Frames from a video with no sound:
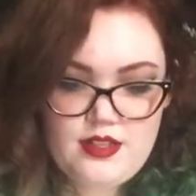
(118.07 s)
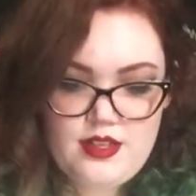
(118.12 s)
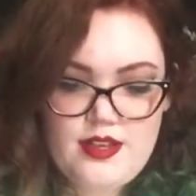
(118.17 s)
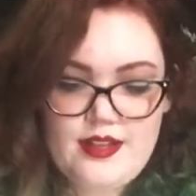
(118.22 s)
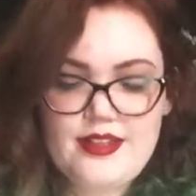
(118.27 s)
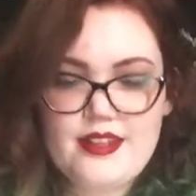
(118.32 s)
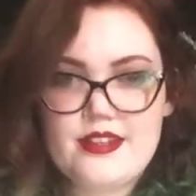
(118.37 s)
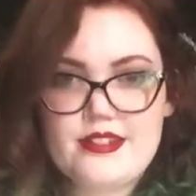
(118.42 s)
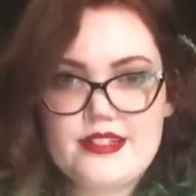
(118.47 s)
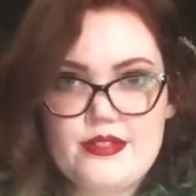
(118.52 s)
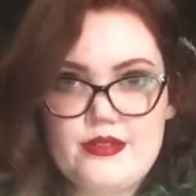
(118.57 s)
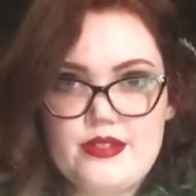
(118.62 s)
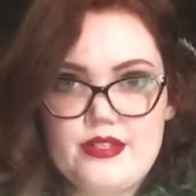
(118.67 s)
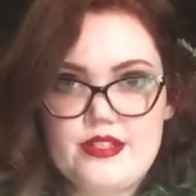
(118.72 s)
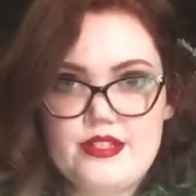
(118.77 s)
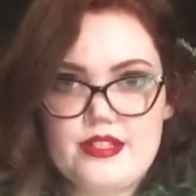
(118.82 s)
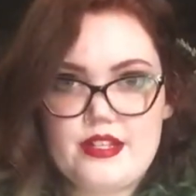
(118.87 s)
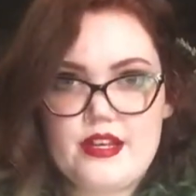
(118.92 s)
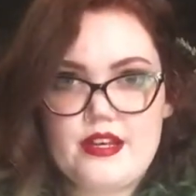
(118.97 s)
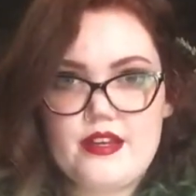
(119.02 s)
I guess you
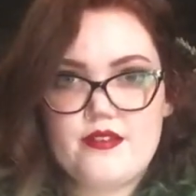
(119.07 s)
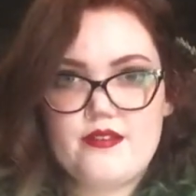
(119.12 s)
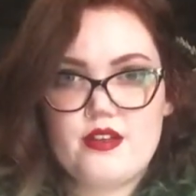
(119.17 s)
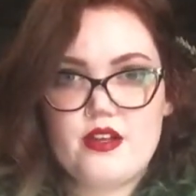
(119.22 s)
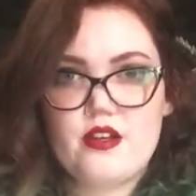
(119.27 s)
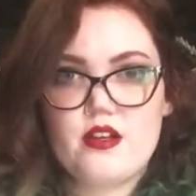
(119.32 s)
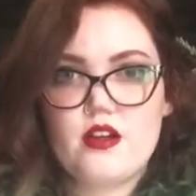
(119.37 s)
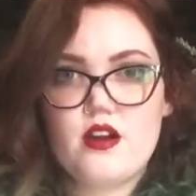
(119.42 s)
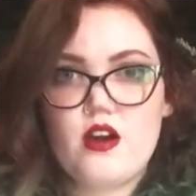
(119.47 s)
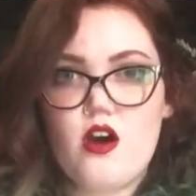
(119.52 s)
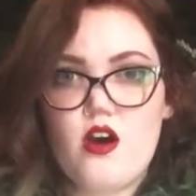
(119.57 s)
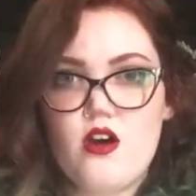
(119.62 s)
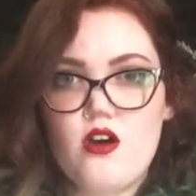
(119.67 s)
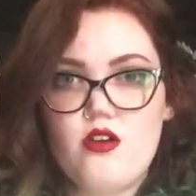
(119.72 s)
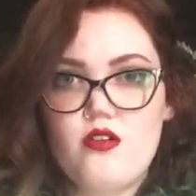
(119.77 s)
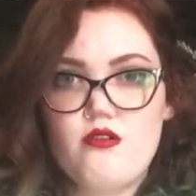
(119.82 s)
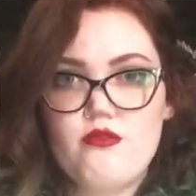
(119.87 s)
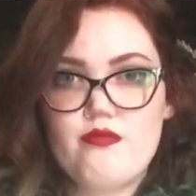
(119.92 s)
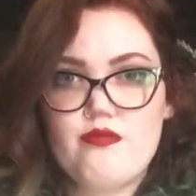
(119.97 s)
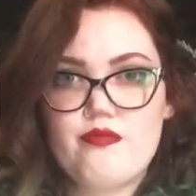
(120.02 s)
could say I've got a call."